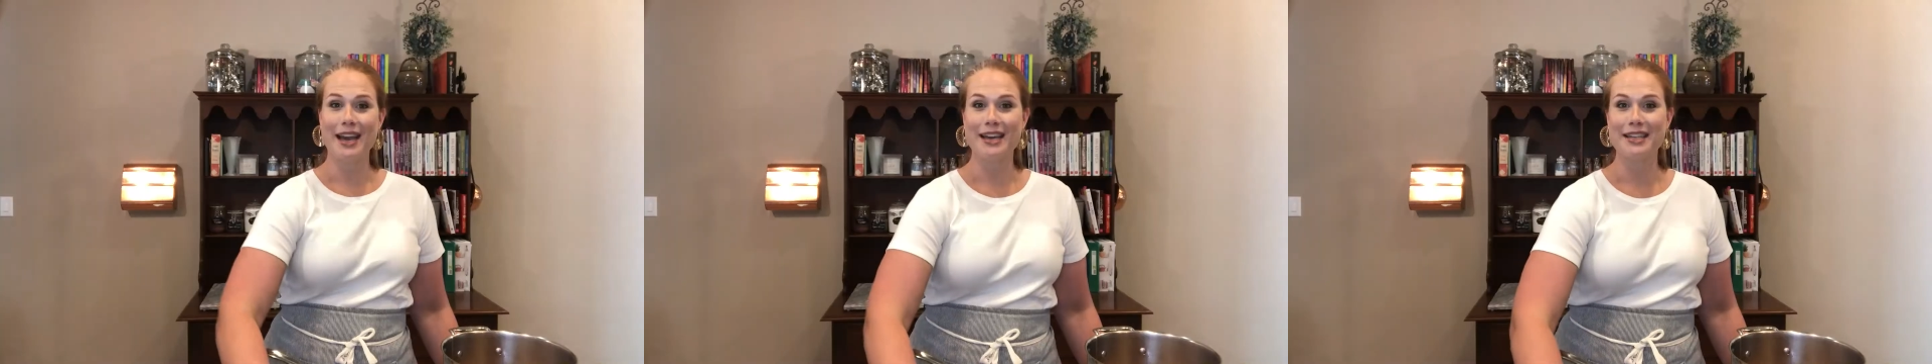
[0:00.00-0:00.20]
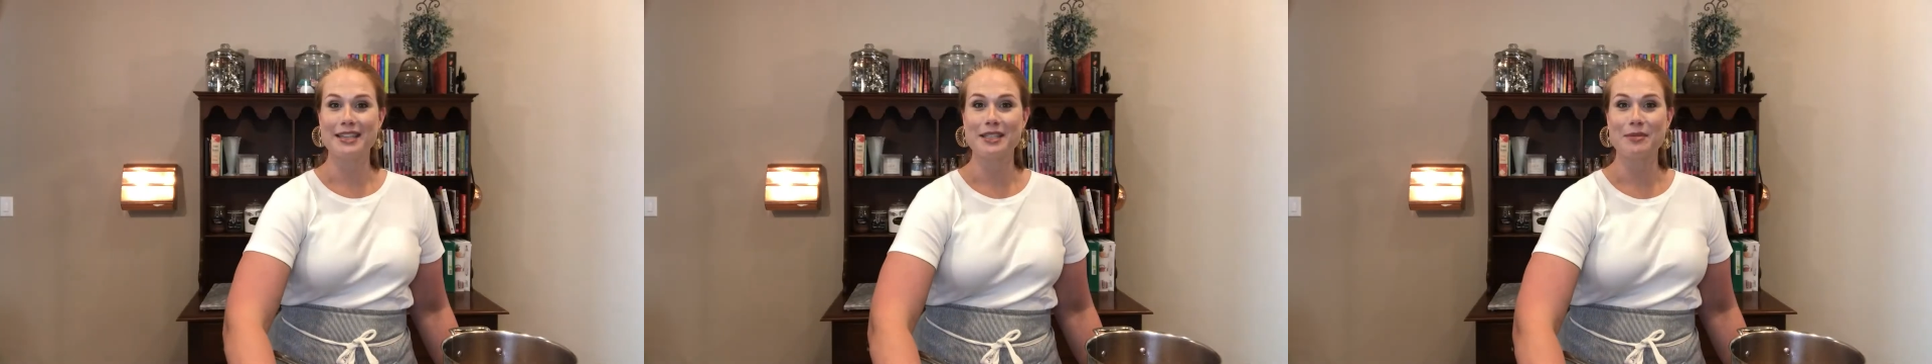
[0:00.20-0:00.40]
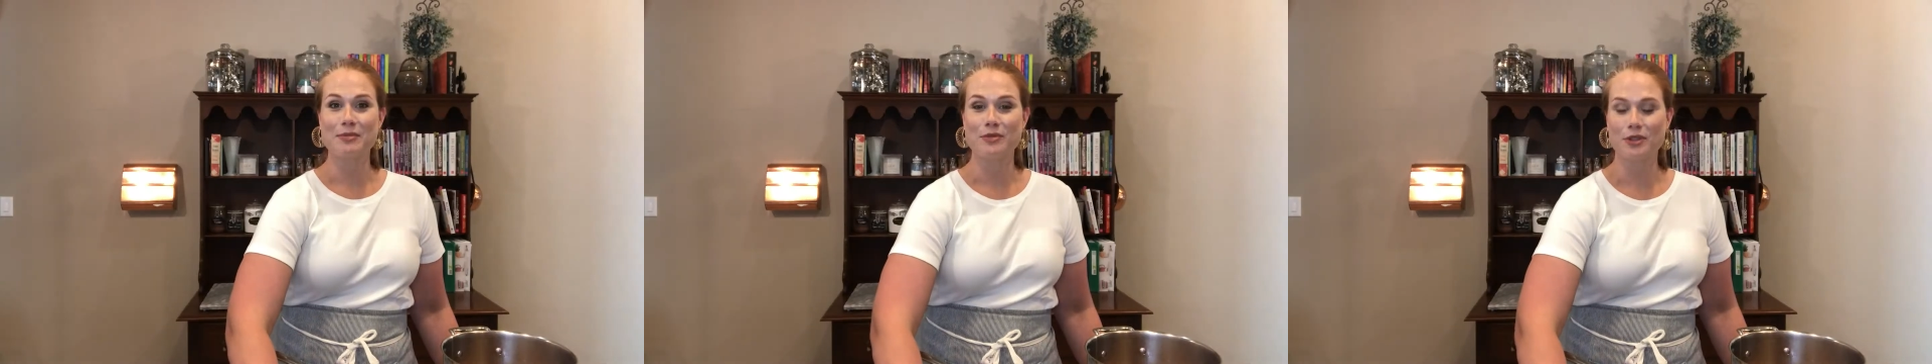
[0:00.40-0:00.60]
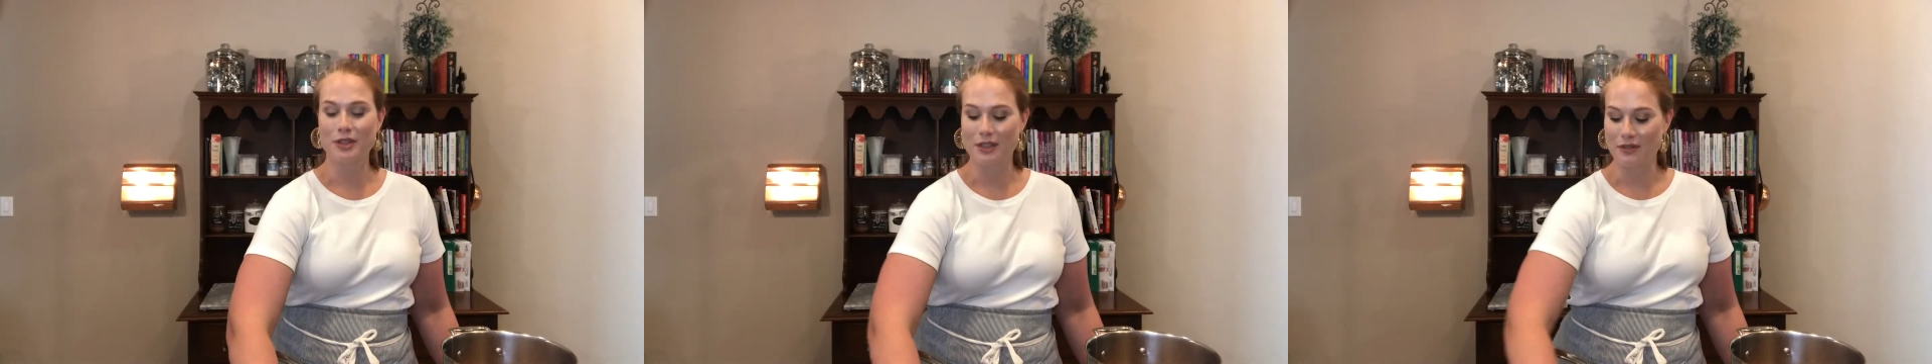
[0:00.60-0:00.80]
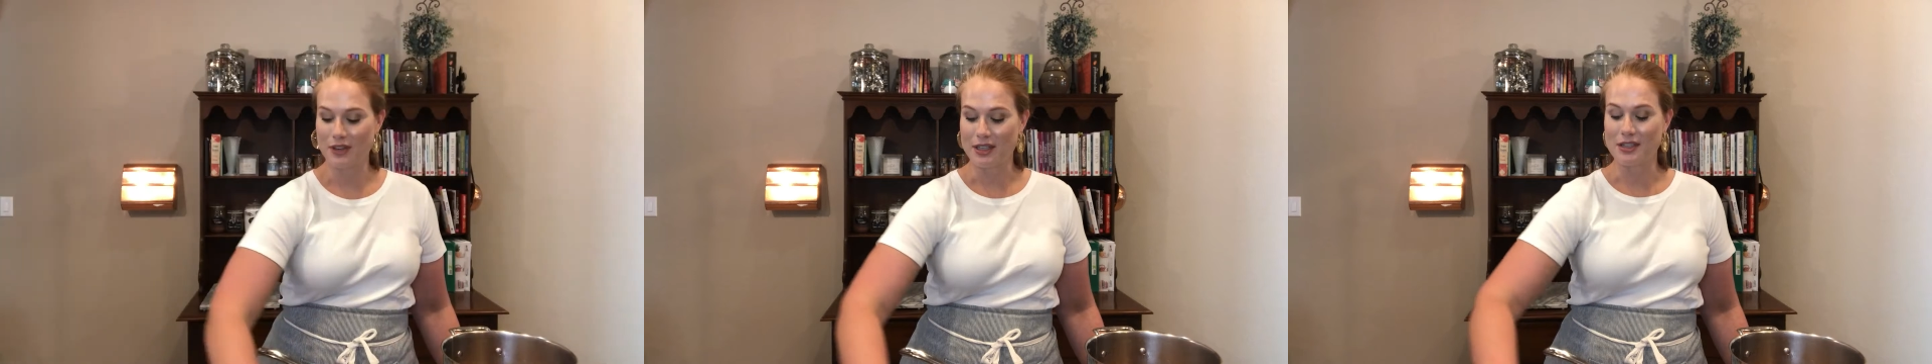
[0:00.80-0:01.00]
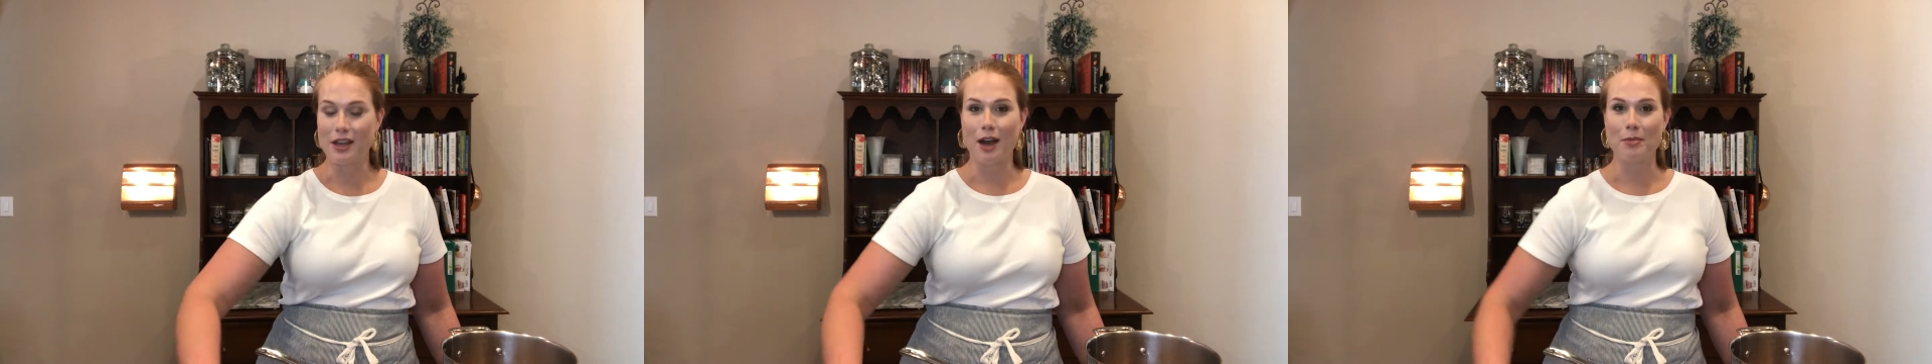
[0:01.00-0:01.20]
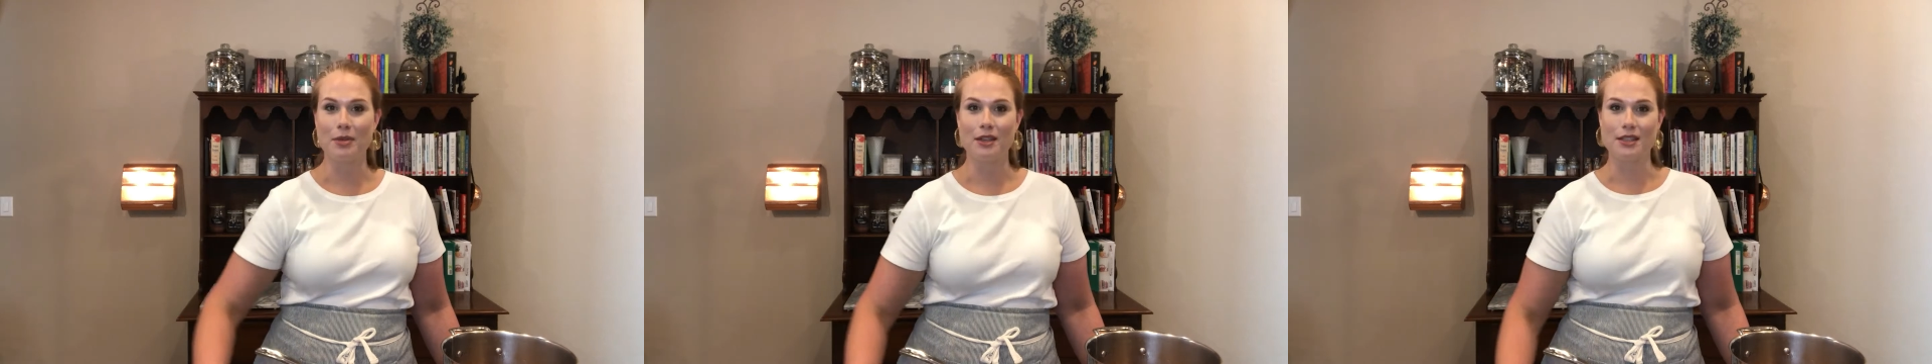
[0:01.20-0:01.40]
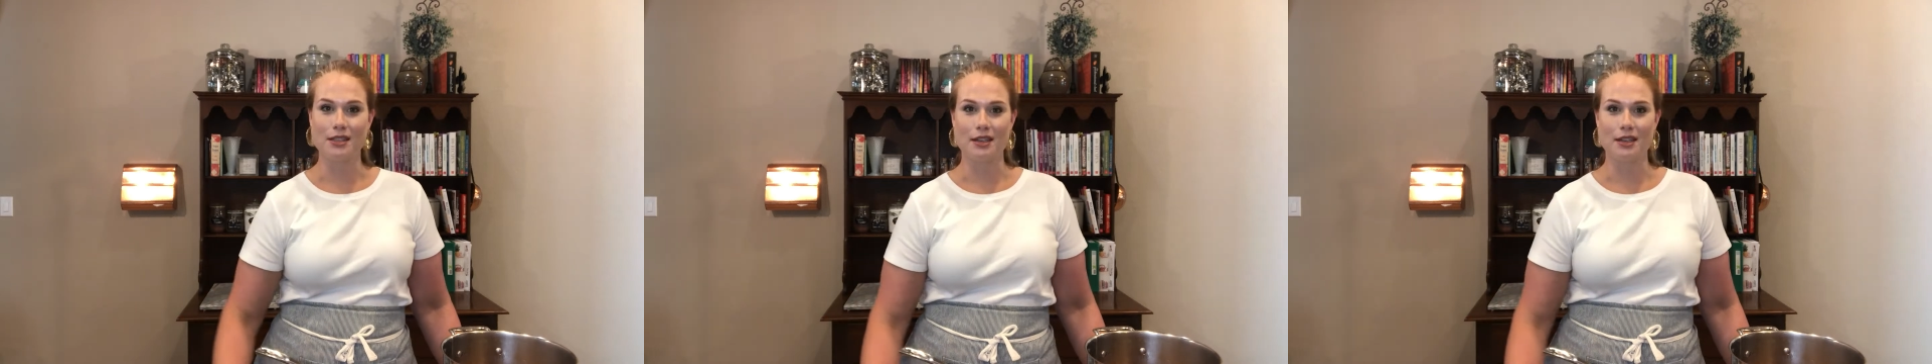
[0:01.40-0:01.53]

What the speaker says: adding some really fun toppings,